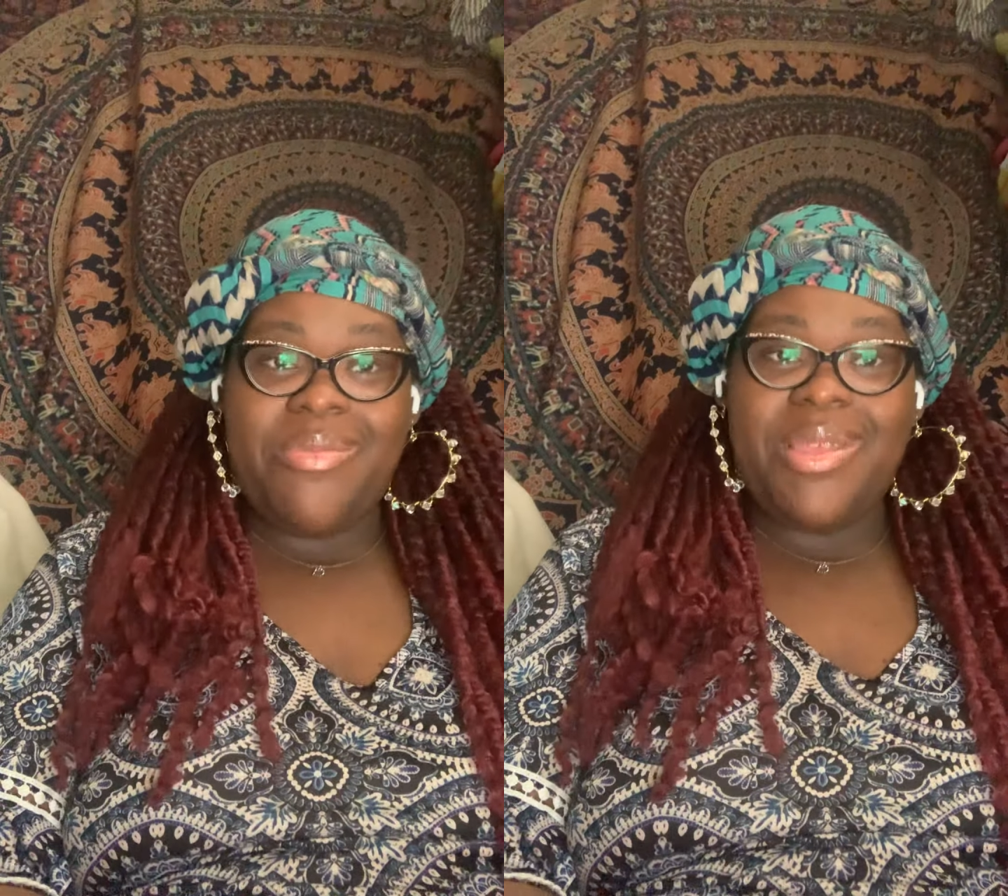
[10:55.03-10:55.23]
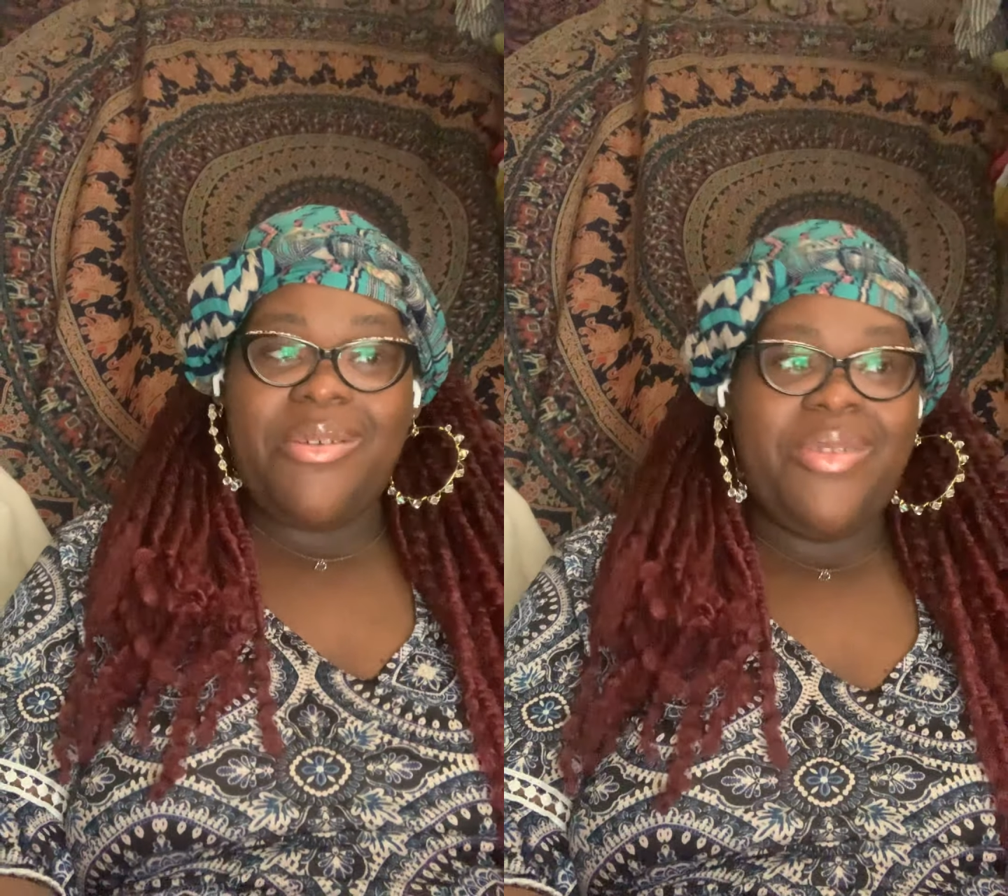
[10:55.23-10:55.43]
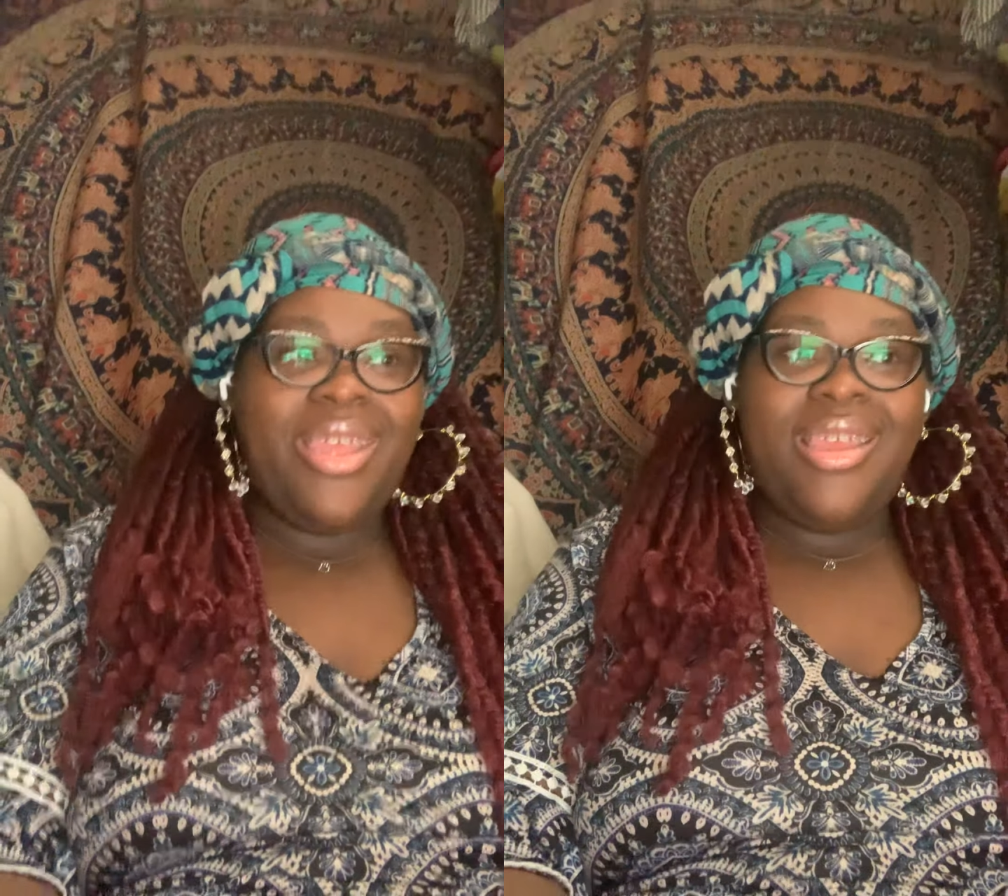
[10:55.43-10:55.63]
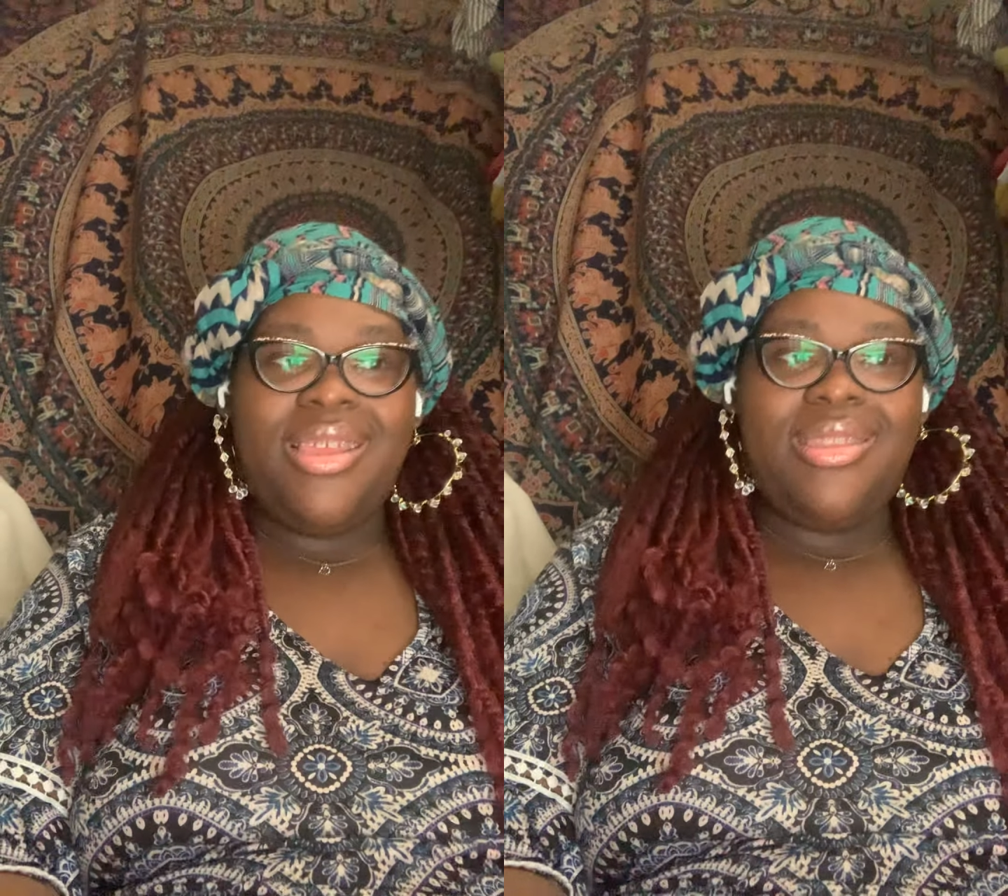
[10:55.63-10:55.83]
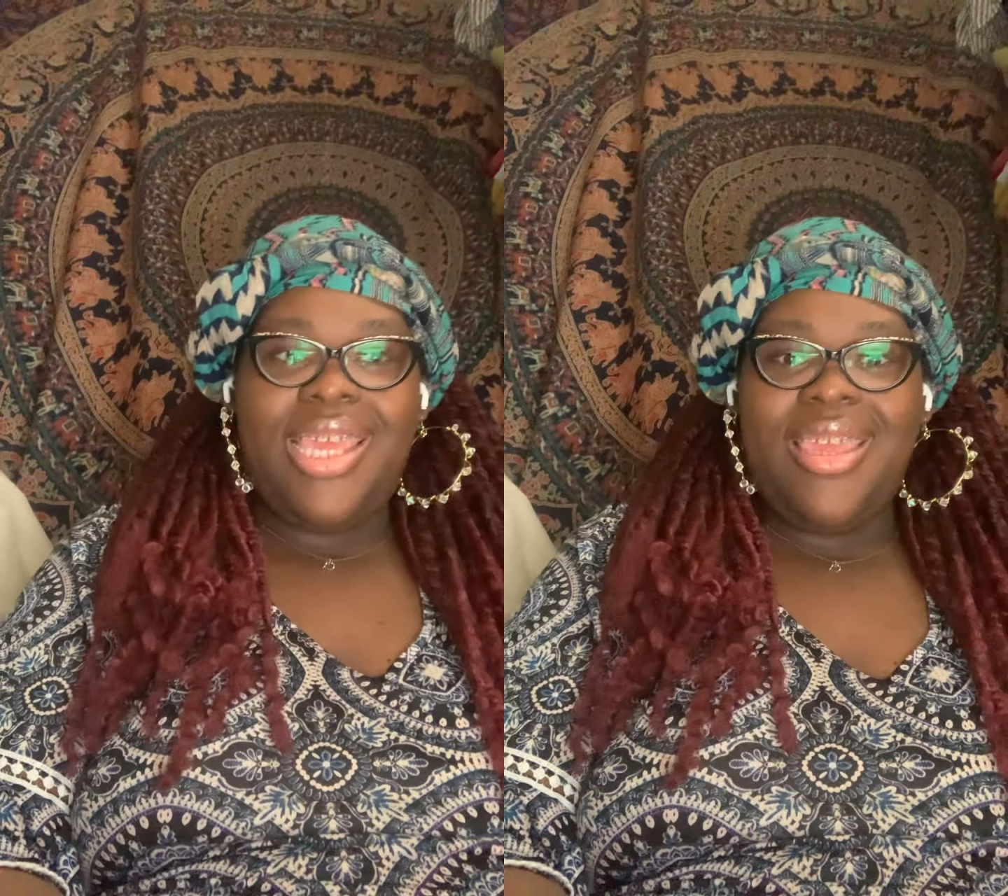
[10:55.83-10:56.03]
So
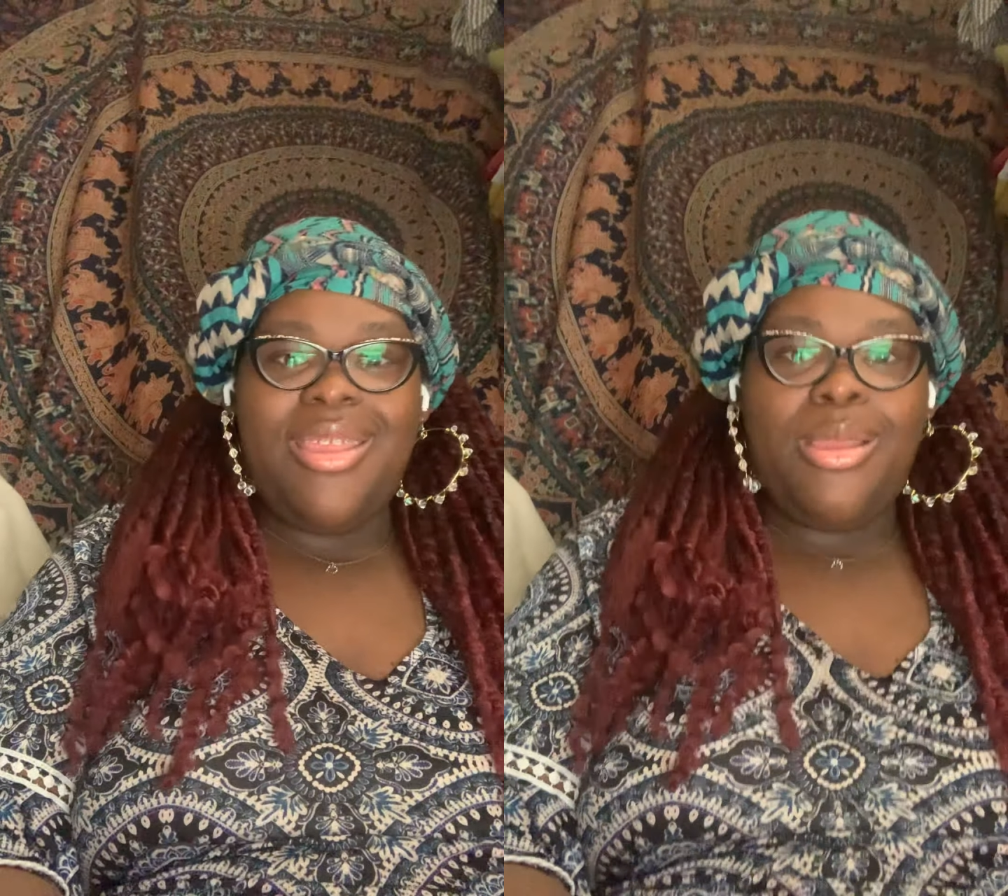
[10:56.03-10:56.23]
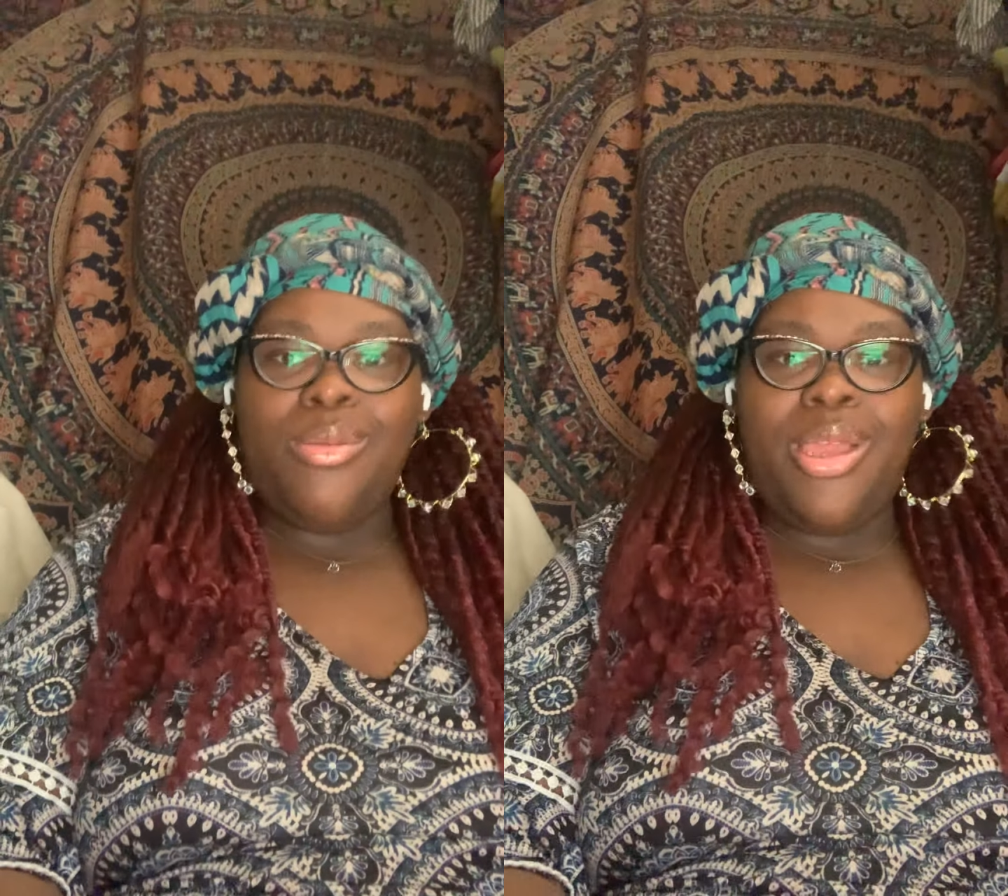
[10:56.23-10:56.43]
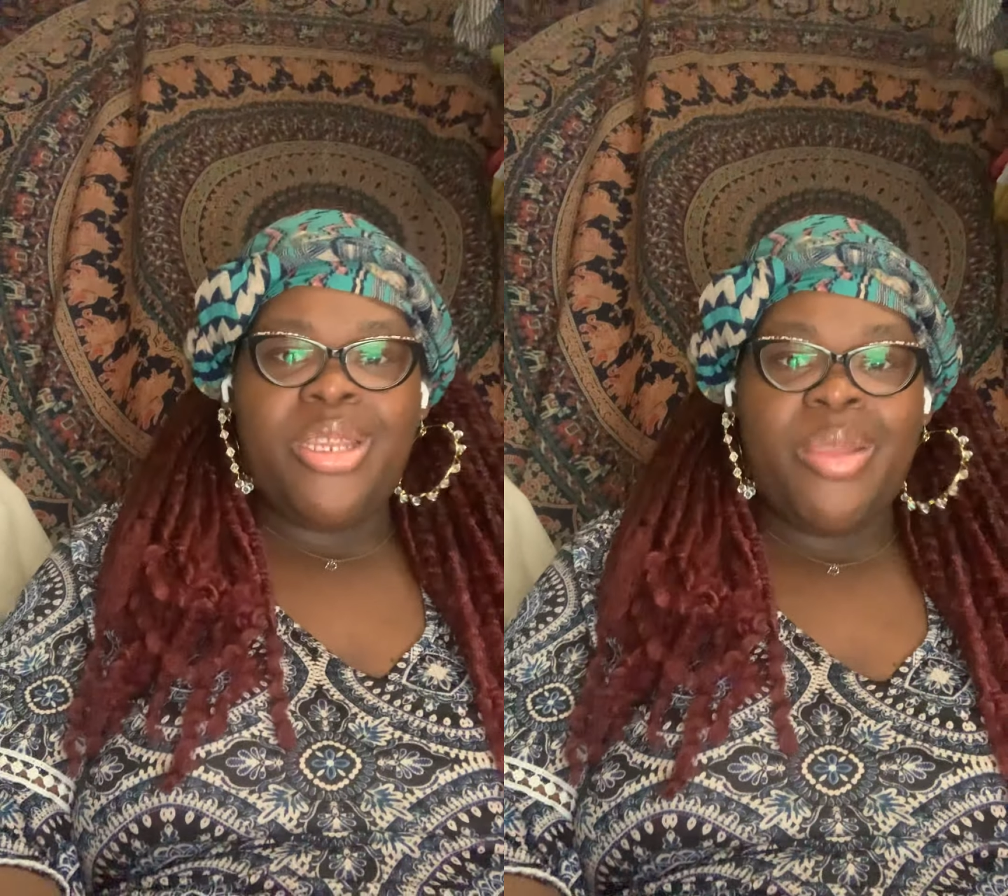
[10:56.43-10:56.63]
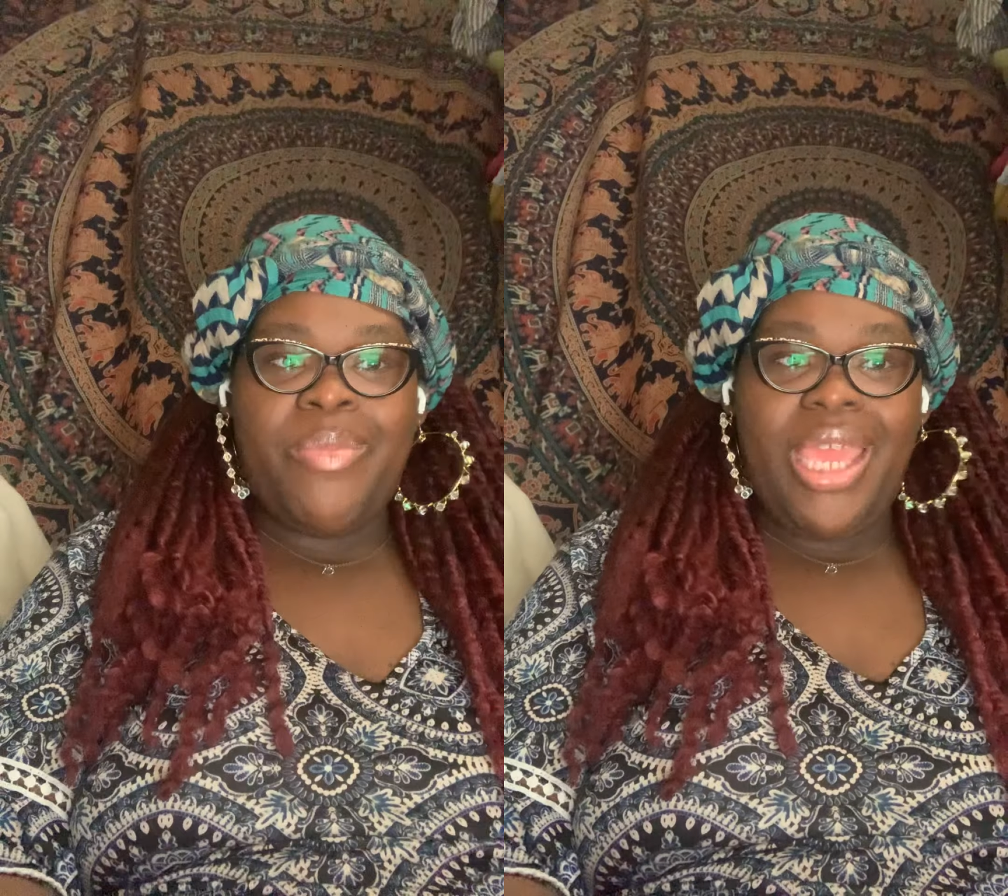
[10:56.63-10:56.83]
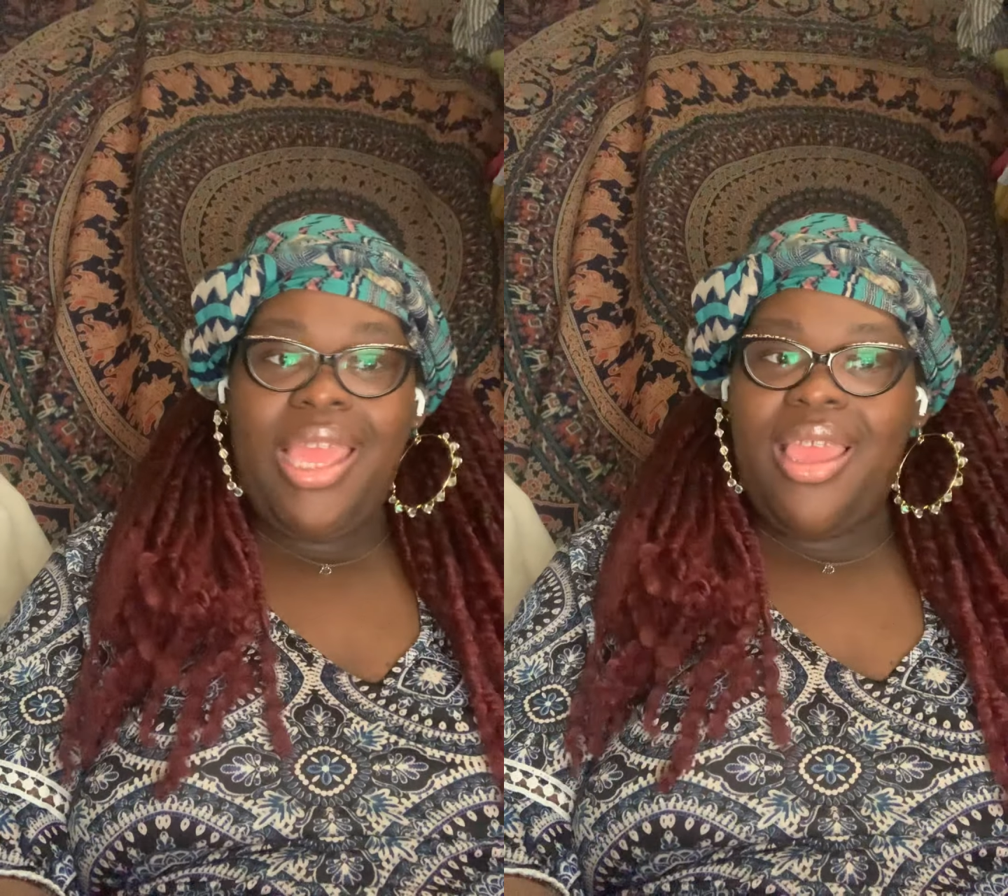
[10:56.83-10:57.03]
they can no longer
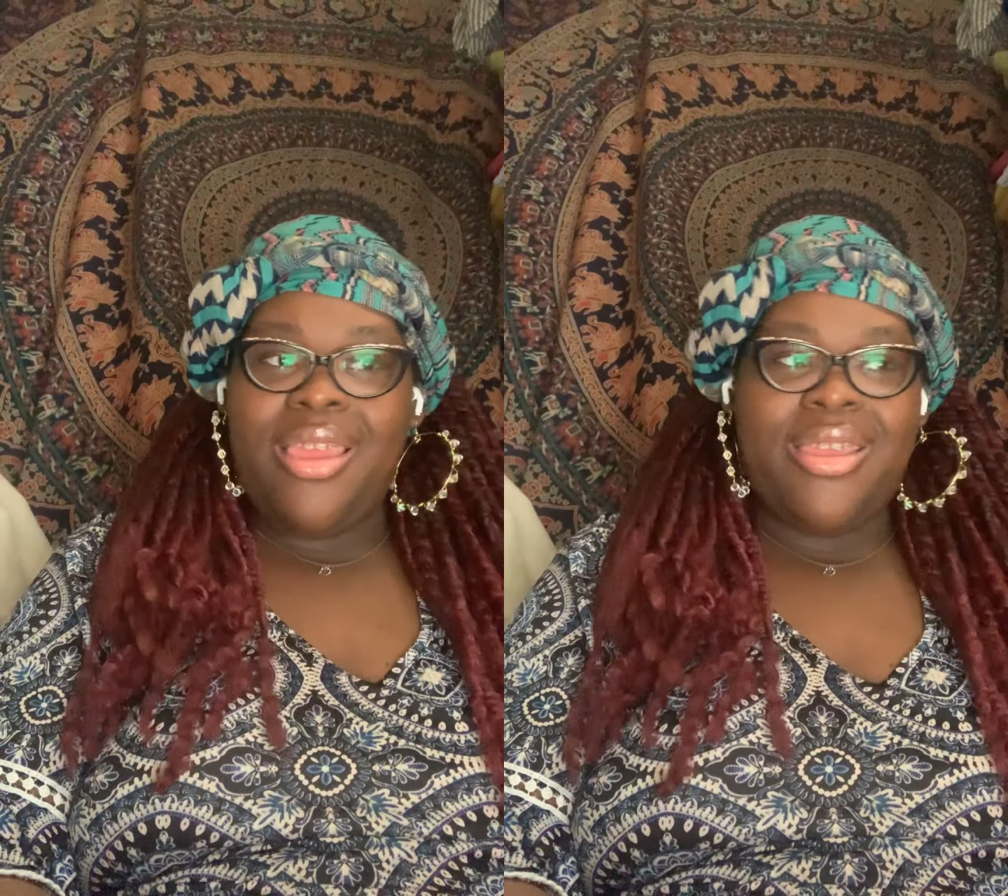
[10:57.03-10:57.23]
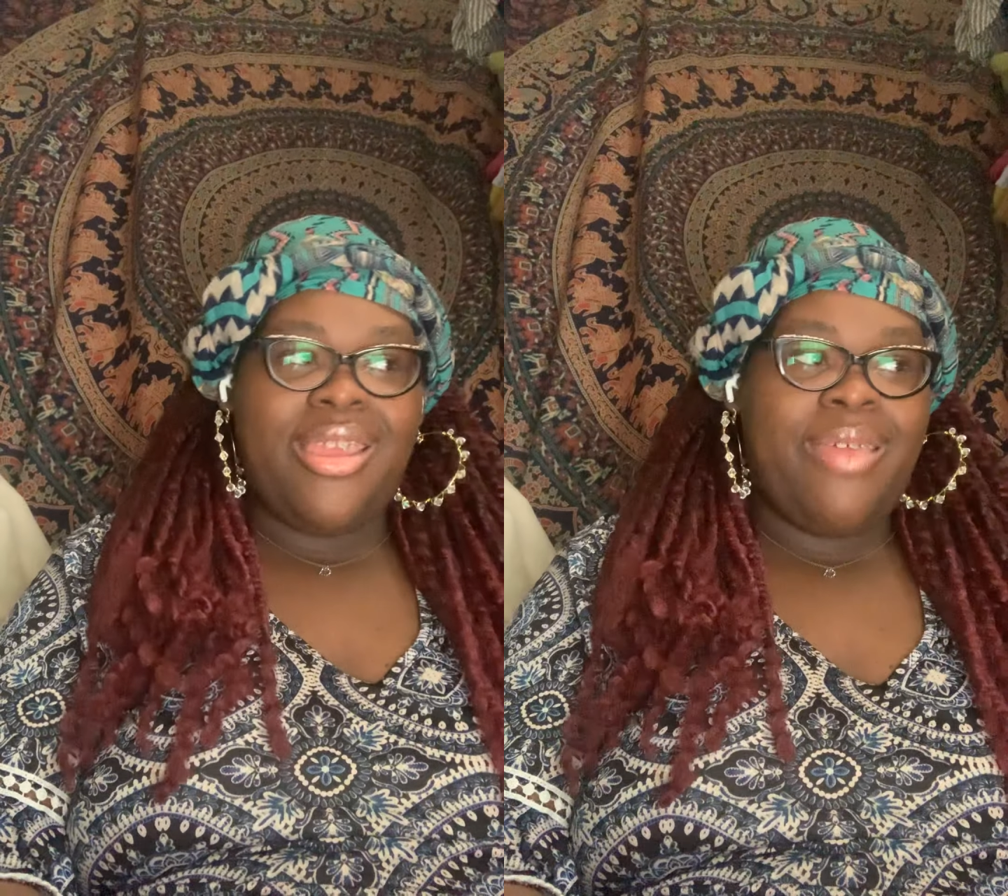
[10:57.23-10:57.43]
bang.